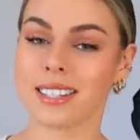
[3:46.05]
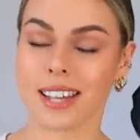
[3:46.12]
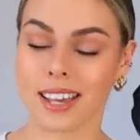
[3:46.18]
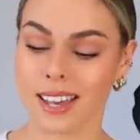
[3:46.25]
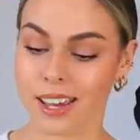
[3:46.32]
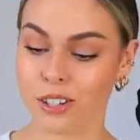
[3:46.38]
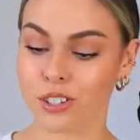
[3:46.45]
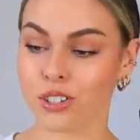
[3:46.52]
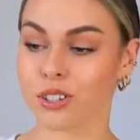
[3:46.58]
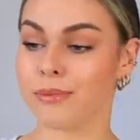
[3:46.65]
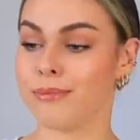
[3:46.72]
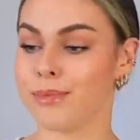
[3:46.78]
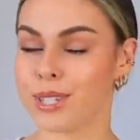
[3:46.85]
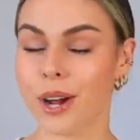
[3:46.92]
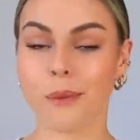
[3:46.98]
skin cancer.
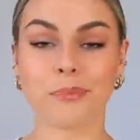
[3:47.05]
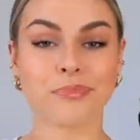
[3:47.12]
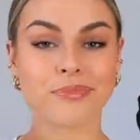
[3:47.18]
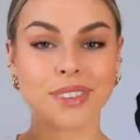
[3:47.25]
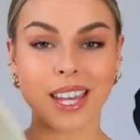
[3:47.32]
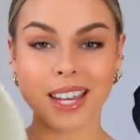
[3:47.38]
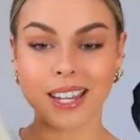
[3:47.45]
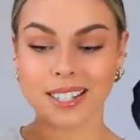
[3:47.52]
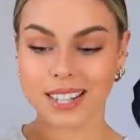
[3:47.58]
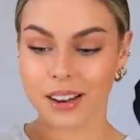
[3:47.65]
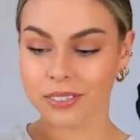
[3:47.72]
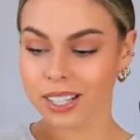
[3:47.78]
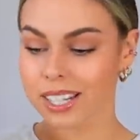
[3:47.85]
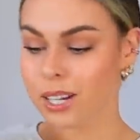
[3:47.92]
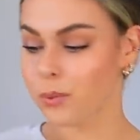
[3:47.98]
So
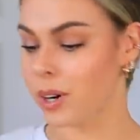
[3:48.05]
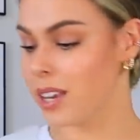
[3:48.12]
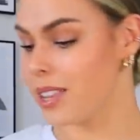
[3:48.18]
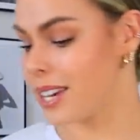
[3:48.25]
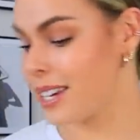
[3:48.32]
definitely need one of